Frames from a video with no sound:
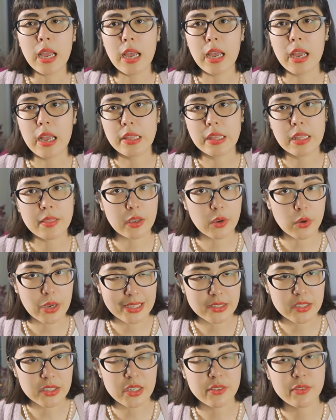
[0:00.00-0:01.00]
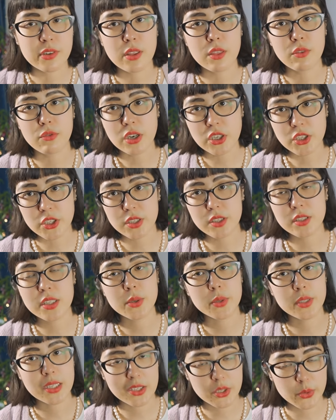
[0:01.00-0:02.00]
Uh, then they got handed over to the Russians.
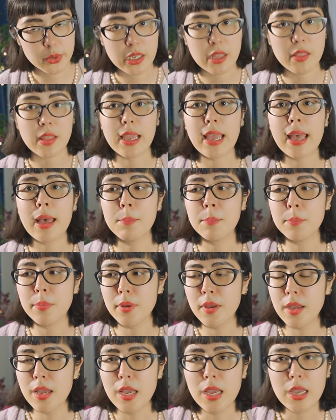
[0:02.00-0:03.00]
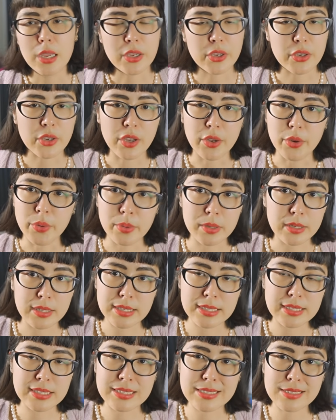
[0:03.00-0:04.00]
They were sent to another camp. You know,
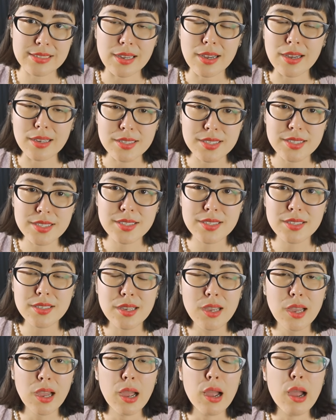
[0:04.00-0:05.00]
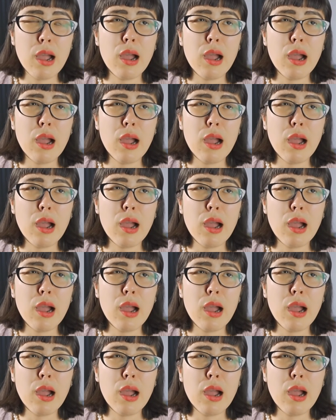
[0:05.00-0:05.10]
just